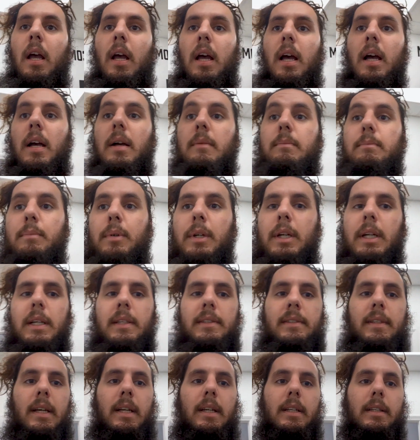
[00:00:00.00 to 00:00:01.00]
I'm pretty
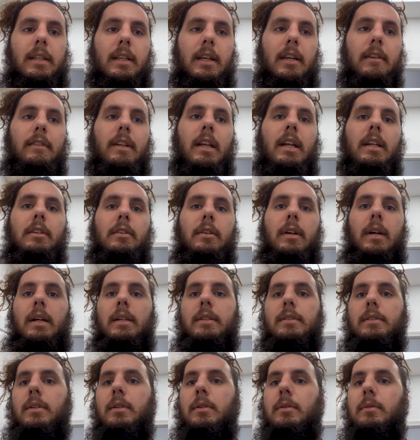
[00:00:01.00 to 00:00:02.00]
excited to give that a try.
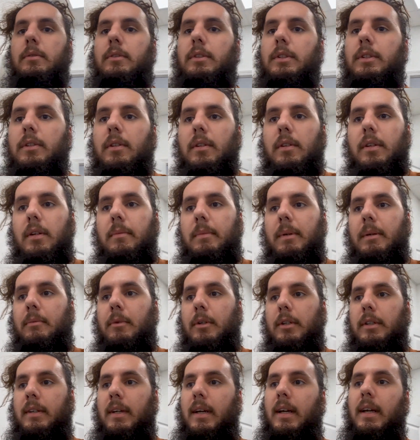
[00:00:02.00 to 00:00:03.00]
So just a little bit
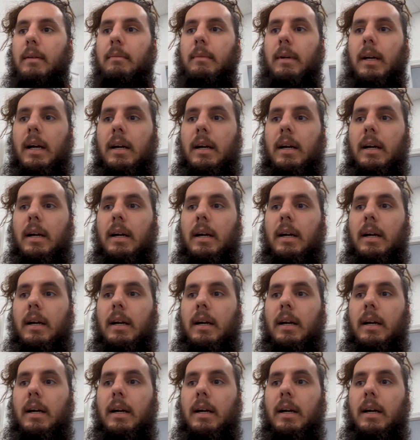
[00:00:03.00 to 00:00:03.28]
more time,